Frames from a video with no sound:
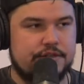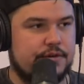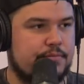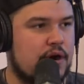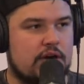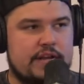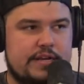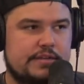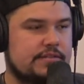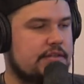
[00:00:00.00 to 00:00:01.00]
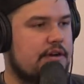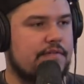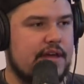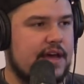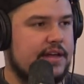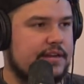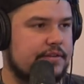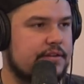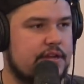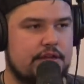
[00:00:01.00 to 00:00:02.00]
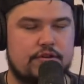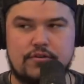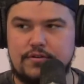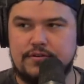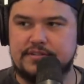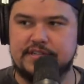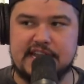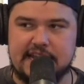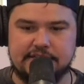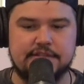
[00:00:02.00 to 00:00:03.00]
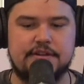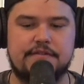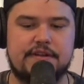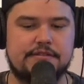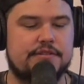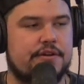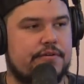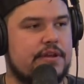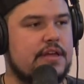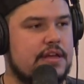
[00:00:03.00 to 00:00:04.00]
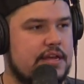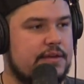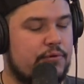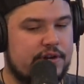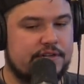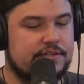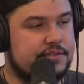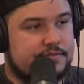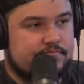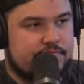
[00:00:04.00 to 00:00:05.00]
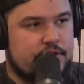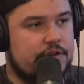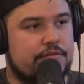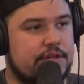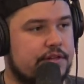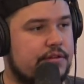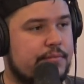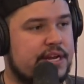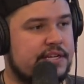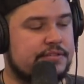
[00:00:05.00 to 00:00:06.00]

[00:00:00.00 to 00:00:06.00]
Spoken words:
You know, parties and all of that and girls and dates and all of that. So he wanted to just, you know, get a little money.